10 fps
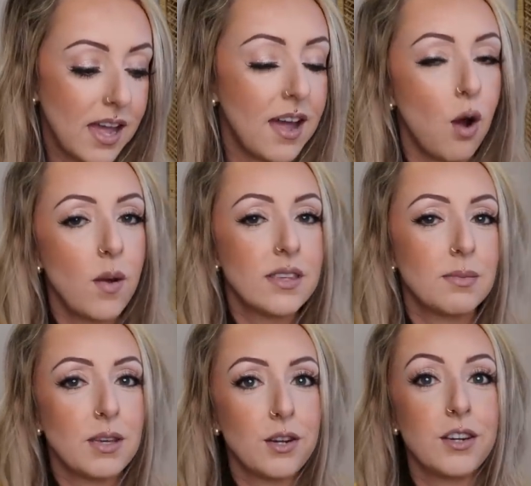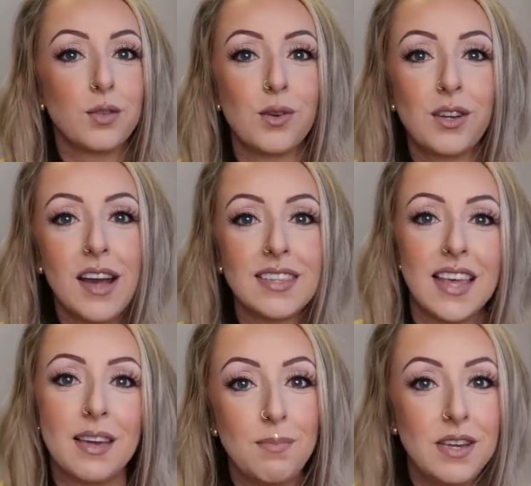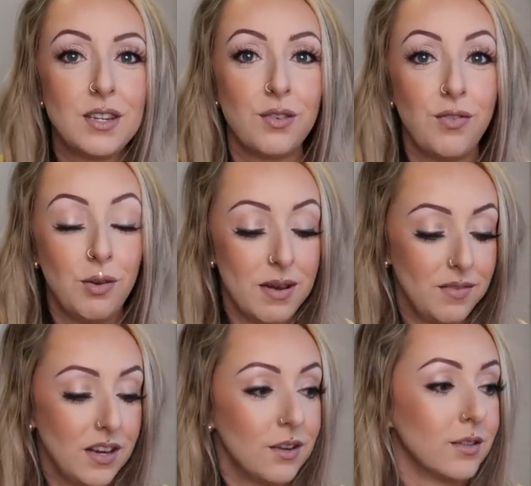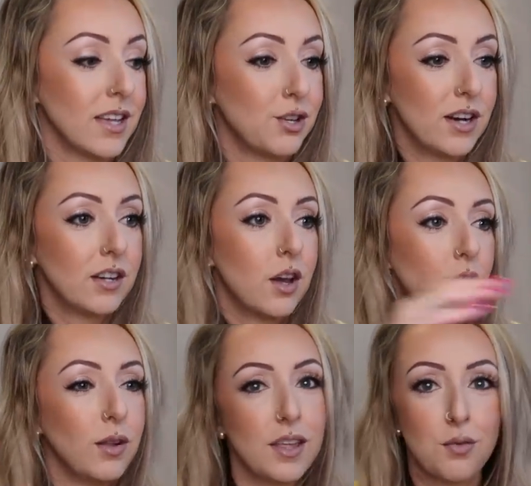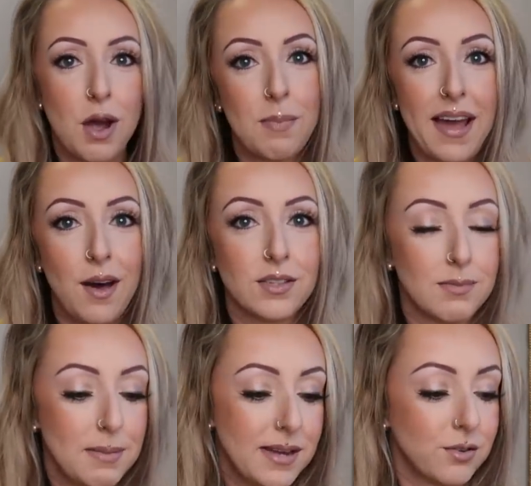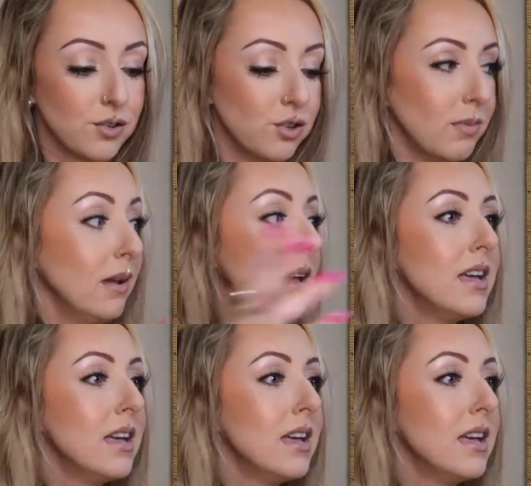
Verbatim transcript: I always am curious where you guys like me to film my videos. I try to go like throughout my house, my bedroom.